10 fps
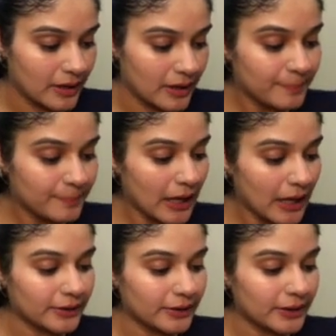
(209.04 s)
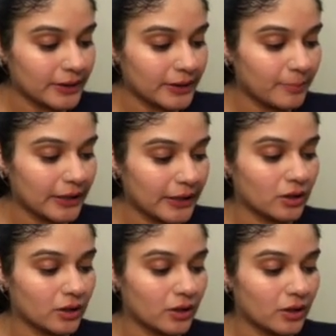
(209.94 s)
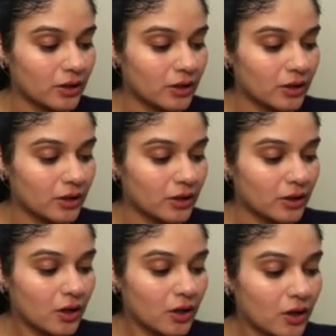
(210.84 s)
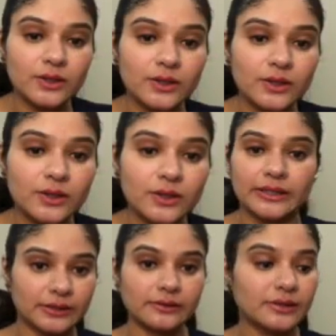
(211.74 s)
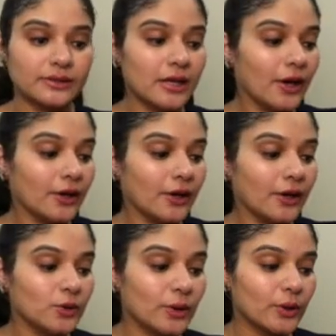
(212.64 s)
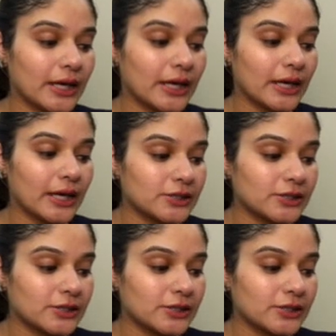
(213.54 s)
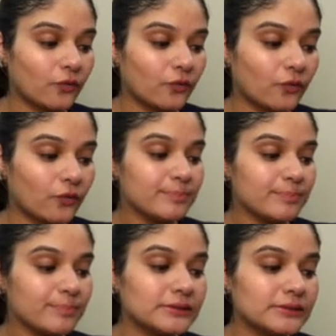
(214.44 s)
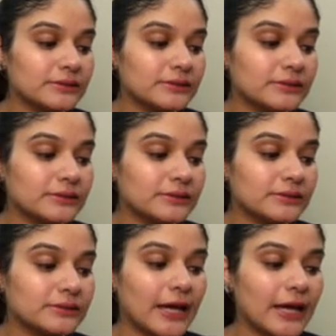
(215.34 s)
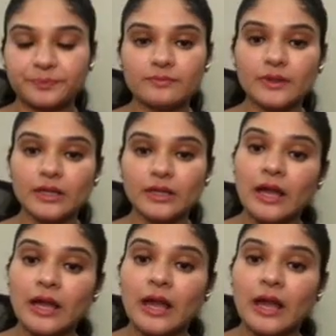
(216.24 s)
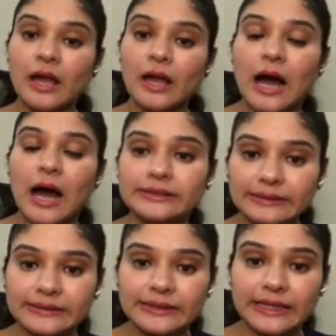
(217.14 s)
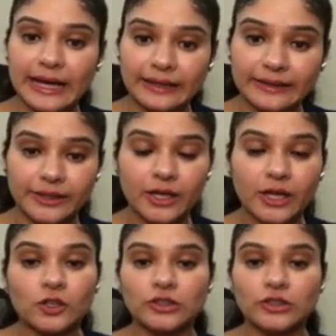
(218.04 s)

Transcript: at a temperature lower than 200 degrees Celsius. You get KHSO4 plus HNO3. How is this gas collected? So the